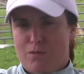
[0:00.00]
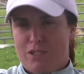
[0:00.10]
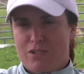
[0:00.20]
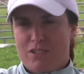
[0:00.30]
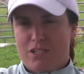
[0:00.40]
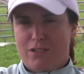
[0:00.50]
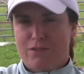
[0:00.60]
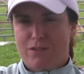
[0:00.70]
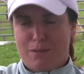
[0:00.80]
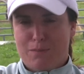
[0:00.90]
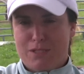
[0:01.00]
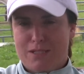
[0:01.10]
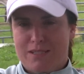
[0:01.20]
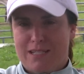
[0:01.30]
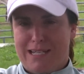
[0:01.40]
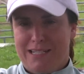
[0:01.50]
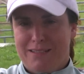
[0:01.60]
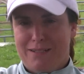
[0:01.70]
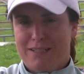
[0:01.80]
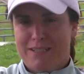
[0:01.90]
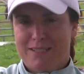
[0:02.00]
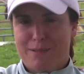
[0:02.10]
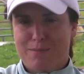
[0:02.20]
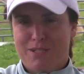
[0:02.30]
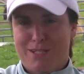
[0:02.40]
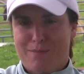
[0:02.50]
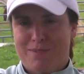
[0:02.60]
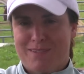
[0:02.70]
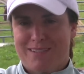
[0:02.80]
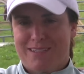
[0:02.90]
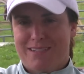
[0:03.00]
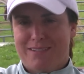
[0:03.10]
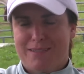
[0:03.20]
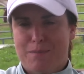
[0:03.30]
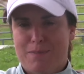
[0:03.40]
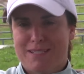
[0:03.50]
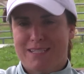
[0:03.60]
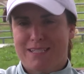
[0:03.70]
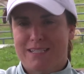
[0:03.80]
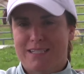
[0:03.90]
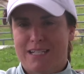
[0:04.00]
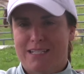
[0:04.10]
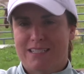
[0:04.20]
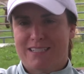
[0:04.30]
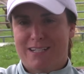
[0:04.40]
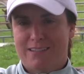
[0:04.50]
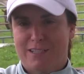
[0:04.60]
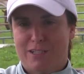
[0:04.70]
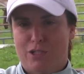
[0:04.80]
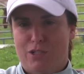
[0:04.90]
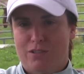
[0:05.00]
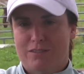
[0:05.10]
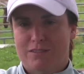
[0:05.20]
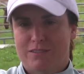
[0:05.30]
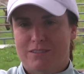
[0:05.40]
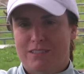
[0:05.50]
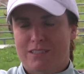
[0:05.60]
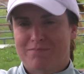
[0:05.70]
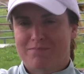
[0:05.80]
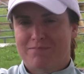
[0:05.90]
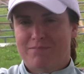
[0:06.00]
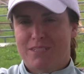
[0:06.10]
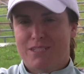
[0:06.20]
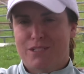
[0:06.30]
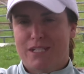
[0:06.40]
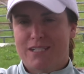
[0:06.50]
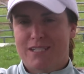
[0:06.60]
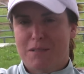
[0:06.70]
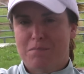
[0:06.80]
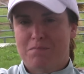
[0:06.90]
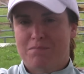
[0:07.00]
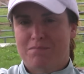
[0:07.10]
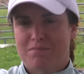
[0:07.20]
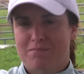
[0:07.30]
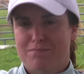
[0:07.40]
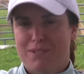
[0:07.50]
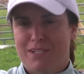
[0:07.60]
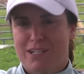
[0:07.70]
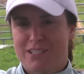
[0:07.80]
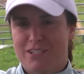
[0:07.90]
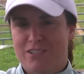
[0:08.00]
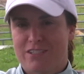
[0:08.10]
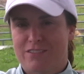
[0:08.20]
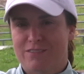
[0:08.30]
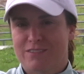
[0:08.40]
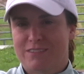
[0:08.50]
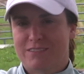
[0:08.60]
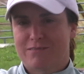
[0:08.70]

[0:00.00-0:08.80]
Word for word: When you're stuck for something to say, sometimes the best thing to say is nothing at all. Until next time, be kind to yourself.